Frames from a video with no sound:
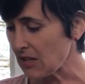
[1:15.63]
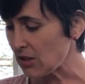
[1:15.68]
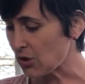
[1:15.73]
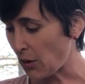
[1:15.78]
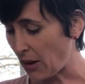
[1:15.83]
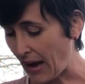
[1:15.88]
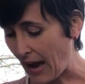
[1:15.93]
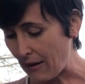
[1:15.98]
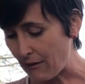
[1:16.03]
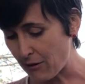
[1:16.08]

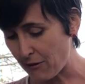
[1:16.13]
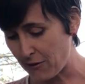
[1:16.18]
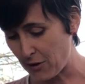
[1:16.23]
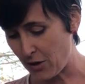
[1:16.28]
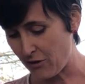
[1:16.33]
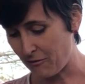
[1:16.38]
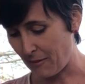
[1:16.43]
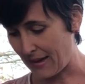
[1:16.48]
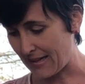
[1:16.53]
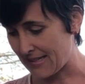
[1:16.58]
So I have a few
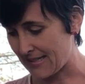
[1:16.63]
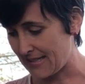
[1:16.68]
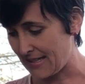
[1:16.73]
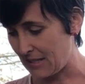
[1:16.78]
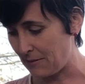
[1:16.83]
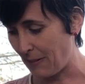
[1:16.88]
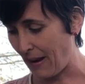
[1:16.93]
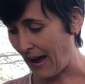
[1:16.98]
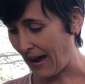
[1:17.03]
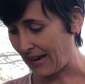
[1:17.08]
of my
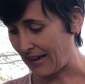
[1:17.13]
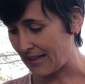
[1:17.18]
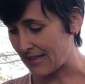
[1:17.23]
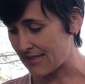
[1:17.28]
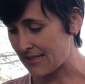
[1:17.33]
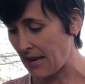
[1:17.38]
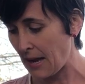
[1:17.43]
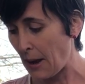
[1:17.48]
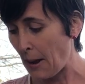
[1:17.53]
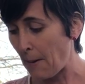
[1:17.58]
seed packets,
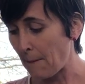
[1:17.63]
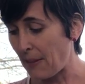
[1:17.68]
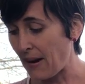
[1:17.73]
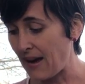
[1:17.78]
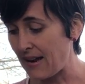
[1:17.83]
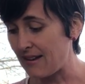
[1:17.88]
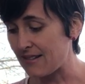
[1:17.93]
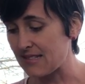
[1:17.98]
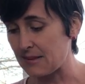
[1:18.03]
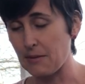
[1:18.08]

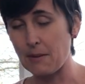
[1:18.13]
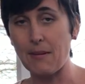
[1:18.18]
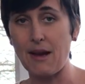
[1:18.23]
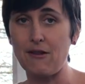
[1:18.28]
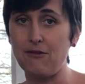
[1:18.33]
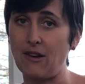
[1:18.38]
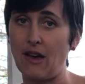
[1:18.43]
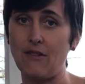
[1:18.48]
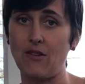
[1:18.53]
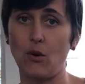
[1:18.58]
but some of my
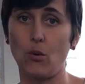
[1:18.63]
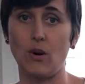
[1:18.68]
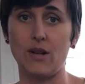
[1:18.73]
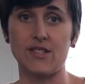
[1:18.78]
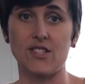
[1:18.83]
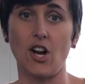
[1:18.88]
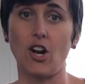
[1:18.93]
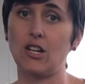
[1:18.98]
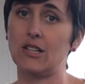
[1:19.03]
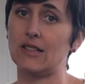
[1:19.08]
favorite ones
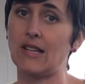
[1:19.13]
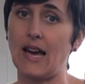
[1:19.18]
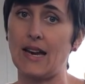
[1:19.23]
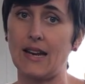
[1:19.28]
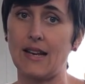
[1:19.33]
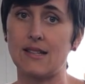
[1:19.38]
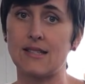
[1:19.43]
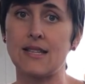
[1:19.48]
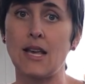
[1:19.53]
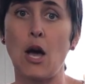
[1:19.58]
are
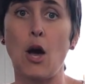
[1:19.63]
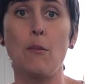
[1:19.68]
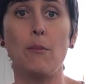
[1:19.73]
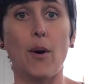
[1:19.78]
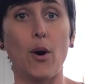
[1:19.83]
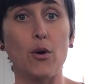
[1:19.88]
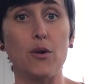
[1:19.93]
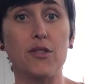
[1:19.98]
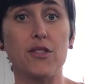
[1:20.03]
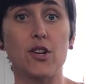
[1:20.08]
lettuce.
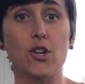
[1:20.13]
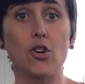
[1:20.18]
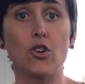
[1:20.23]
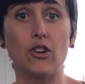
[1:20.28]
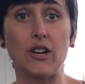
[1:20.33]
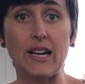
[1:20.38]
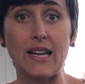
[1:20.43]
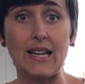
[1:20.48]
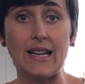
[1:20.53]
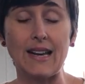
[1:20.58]
Both the
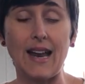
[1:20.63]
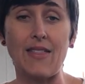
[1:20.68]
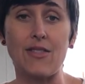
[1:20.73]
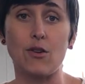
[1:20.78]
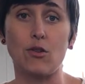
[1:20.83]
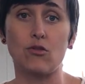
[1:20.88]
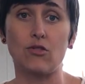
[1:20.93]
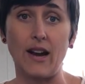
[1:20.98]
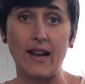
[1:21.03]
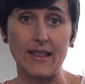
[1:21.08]
green and the
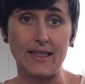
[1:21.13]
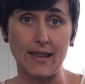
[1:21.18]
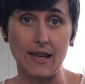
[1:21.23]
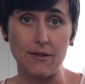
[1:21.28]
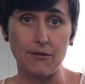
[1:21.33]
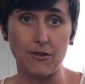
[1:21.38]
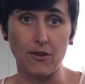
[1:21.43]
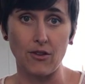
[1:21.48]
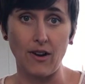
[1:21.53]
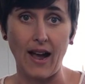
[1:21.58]
red
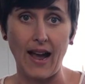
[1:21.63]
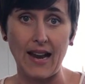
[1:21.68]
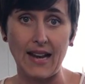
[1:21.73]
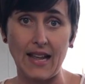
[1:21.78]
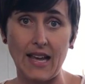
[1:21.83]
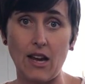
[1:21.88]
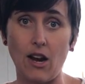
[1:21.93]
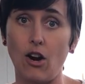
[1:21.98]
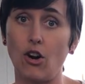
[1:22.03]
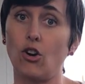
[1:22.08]
leaf
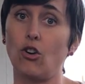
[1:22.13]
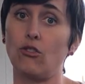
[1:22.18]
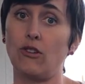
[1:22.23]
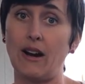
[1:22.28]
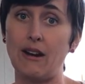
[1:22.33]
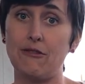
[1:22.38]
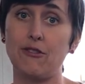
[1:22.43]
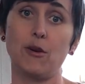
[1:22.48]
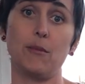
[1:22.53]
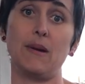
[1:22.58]
variety are
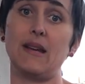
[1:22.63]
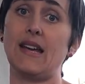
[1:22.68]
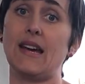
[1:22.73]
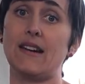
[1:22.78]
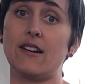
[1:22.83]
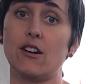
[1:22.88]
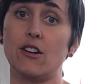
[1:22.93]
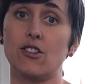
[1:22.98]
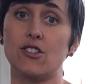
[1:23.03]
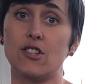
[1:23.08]
great for
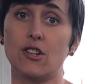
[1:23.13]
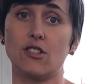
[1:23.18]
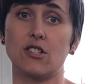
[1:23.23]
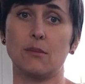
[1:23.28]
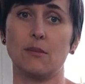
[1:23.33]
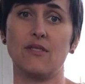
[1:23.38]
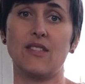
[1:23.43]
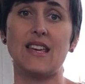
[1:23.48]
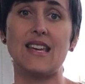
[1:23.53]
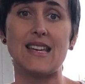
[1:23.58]
beginners. They're some
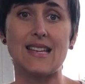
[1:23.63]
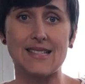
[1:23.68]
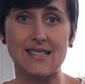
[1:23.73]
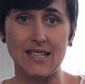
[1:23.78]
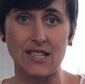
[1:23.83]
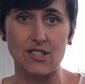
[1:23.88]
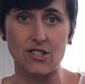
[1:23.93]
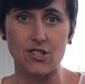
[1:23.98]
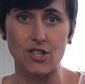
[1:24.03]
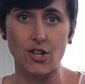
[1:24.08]
of the
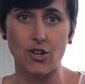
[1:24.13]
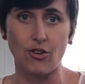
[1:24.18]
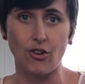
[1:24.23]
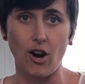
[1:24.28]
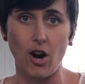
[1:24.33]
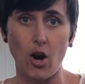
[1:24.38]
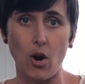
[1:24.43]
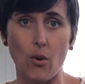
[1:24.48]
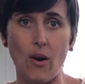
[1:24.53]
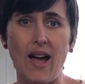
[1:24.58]
easiest to
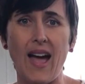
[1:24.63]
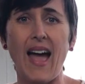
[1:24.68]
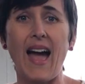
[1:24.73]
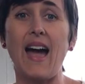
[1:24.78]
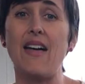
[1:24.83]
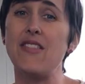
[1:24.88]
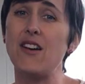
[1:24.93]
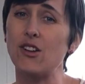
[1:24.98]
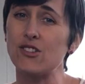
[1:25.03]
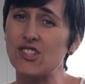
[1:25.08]
grow,
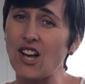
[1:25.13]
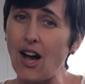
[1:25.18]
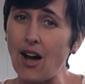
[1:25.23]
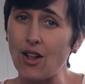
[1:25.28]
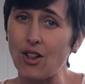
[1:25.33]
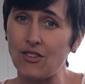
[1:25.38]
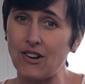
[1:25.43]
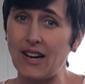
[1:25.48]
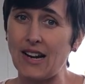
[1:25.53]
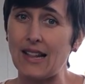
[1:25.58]
and they'll
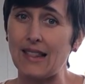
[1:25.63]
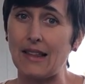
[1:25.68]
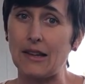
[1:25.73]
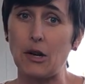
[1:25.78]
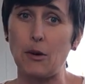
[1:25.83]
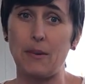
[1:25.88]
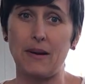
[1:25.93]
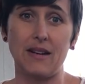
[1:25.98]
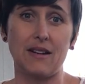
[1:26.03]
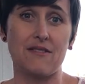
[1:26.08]
tolerate a
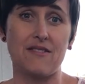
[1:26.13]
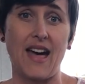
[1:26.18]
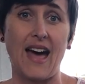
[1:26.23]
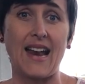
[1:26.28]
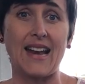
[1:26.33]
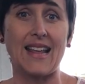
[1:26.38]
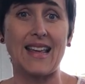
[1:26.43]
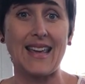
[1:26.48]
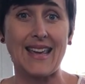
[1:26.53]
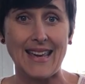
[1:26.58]
little bit of
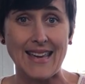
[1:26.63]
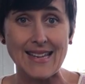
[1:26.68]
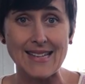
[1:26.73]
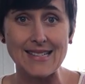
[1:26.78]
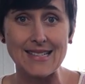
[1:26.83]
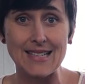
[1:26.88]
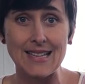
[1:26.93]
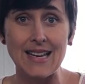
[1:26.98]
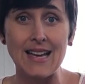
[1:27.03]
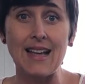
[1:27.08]
that
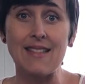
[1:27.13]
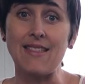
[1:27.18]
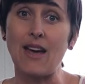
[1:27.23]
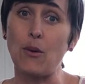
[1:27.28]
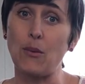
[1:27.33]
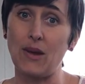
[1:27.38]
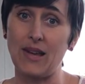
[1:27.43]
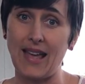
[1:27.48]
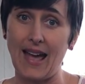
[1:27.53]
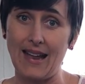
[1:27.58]
heat that
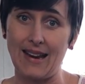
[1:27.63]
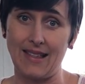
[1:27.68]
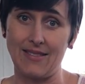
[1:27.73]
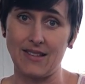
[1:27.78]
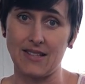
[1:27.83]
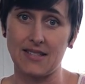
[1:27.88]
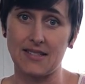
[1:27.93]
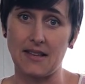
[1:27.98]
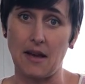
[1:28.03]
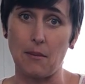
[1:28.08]
we get in
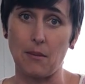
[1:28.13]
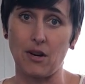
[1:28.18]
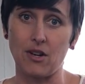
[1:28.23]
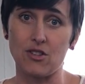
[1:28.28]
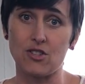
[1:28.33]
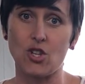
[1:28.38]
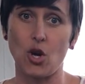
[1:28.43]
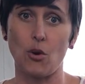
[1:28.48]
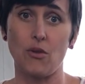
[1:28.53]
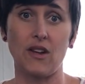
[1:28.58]
the summer.
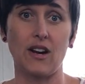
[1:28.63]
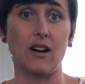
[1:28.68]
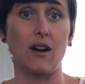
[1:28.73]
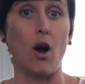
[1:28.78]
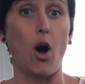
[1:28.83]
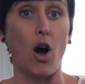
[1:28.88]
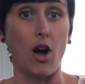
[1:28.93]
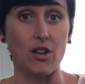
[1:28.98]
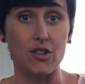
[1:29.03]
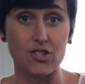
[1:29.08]
So they're
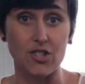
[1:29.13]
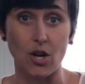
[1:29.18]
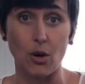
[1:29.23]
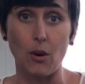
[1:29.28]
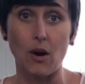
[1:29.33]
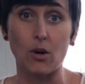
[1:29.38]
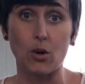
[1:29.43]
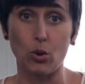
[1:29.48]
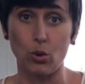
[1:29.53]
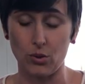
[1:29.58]
also
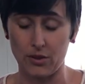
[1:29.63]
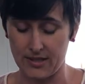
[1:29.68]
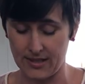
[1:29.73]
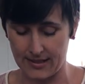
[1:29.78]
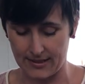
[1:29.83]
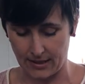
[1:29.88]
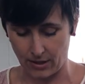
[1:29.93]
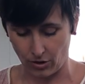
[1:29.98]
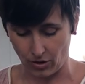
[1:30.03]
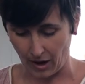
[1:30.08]
a cool
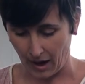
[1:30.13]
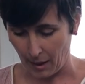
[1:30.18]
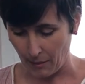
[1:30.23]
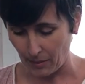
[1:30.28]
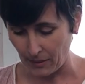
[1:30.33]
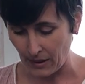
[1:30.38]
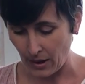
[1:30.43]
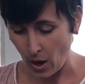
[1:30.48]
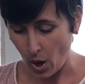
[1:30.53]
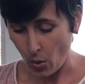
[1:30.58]
season crop.
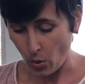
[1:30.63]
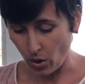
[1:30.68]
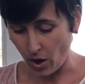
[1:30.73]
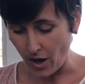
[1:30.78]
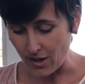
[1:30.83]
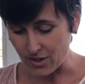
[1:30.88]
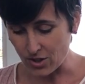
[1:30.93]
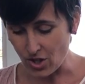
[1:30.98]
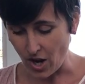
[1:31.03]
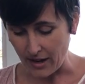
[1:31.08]
We're
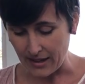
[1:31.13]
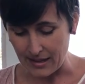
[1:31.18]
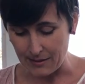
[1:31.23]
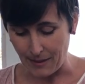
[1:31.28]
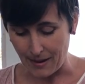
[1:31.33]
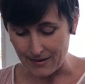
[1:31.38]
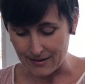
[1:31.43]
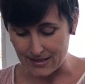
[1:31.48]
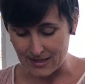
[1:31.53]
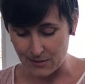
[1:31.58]
also talking
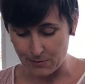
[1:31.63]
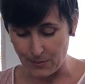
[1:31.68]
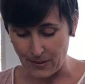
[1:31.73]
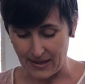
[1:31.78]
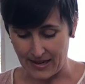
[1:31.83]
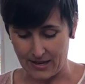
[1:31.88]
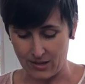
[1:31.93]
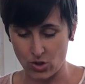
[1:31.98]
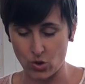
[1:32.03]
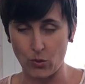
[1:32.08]
about
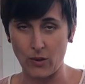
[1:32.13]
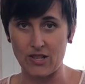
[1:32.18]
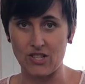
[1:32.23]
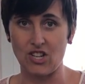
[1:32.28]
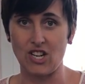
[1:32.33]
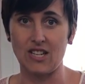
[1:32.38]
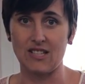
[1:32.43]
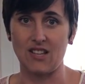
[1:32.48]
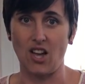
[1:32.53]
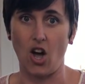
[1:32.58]
spinach, which
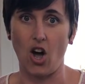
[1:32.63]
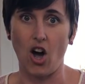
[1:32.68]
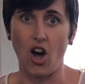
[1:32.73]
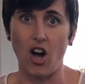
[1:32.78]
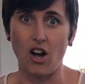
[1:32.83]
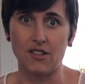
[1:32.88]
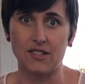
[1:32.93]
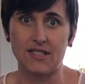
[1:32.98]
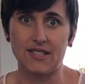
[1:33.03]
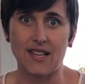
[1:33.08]
is
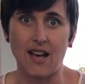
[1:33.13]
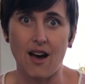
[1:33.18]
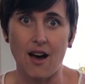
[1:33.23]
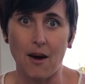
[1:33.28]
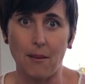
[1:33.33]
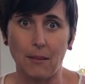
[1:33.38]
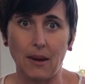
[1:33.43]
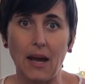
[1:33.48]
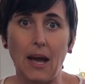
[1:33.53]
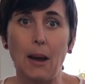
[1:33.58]

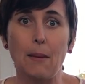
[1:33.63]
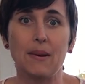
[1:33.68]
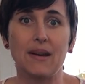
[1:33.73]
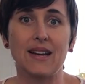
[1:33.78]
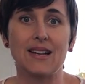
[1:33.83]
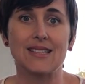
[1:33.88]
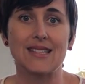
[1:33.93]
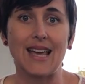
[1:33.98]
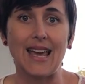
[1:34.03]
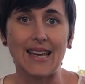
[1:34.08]
awesome
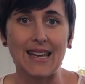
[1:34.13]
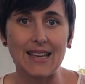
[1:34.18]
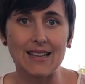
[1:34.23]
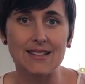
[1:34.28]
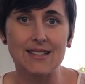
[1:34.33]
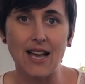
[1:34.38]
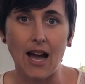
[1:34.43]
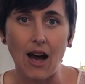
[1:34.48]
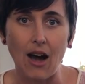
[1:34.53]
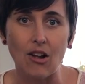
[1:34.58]
because it can
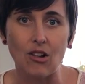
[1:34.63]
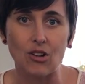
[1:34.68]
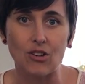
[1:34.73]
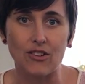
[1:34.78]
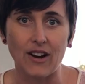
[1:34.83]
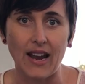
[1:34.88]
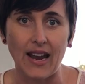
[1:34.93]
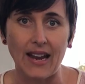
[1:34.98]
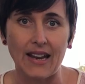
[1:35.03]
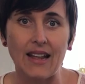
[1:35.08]

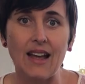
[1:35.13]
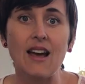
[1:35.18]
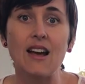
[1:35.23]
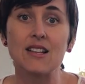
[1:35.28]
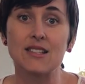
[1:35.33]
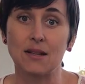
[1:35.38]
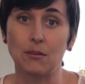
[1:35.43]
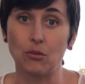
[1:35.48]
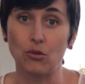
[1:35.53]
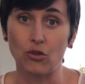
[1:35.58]
tolerate
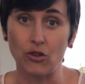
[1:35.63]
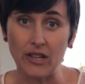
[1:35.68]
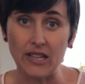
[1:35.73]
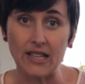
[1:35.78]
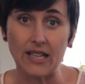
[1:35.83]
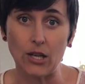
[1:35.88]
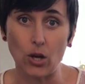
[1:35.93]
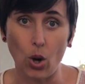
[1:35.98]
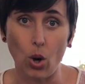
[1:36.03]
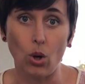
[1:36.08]
some
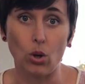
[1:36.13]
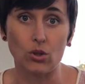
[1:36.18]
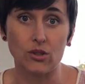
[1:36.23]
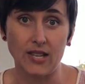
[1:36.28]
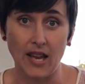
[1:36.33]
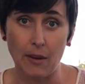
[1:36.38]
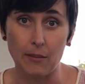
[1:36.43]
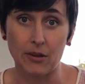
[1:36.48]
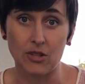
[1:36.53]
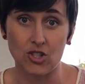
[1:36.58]
really cold
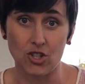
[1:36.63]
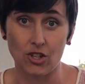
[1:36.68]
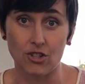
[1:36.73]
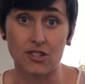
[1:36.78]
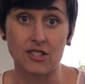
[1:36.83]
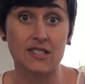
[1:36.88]
temperatures.